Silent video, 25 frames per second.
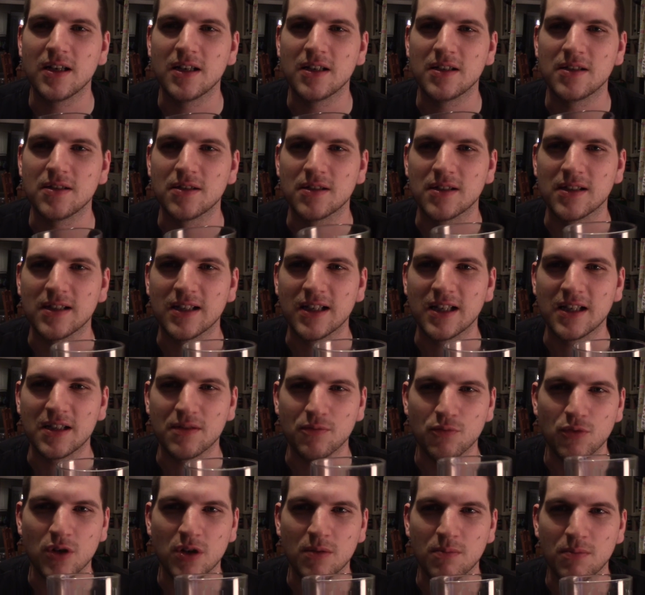It's just like
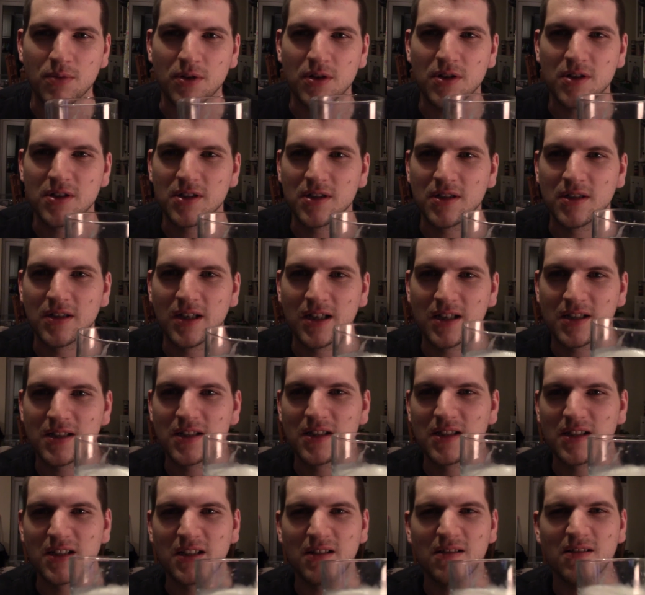one person has
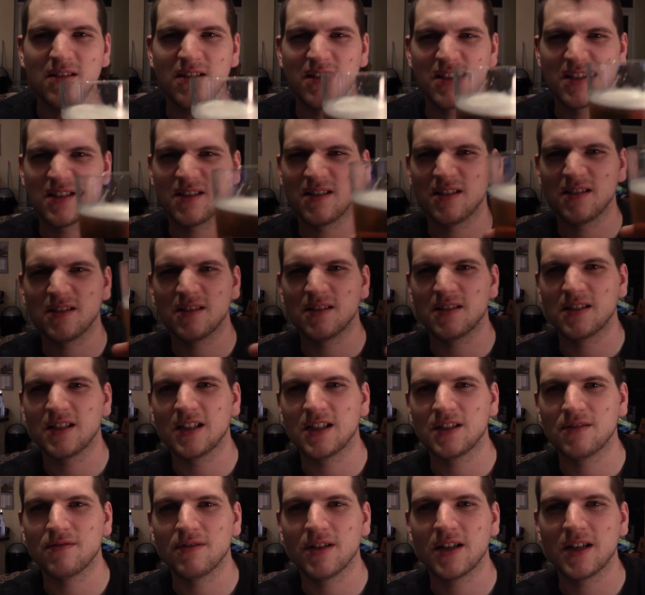to say, "Oh, it doesn't
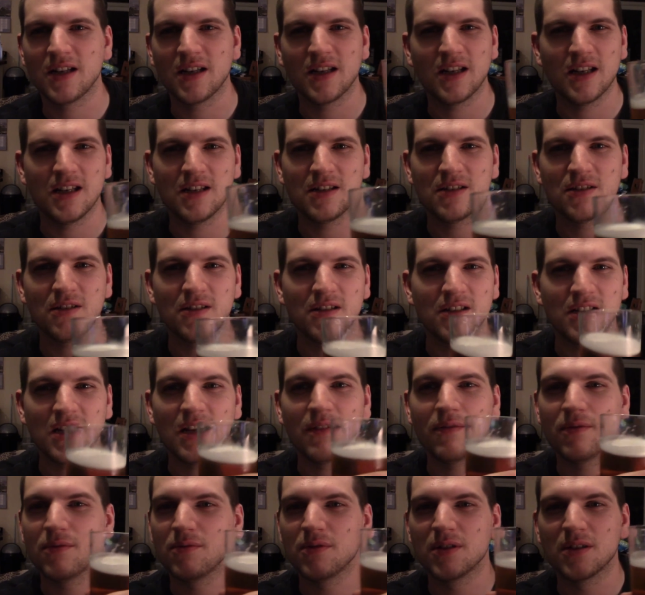taste right," and then suddenly
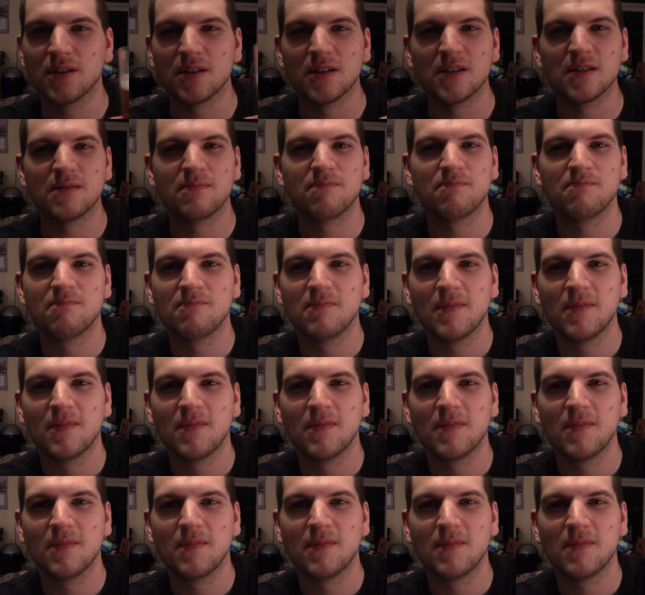everyone is